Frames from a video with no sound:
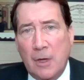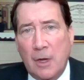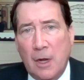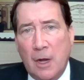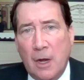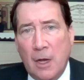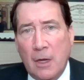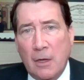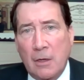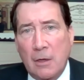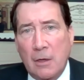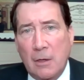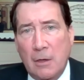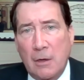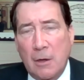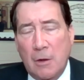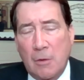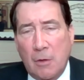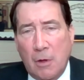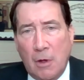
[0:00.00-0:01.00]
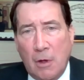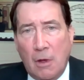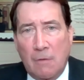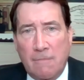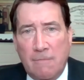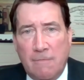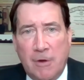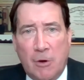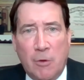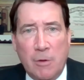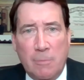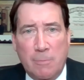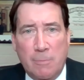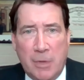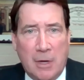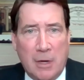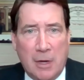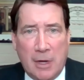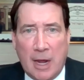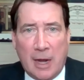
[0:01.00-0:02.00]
and, you know, a very big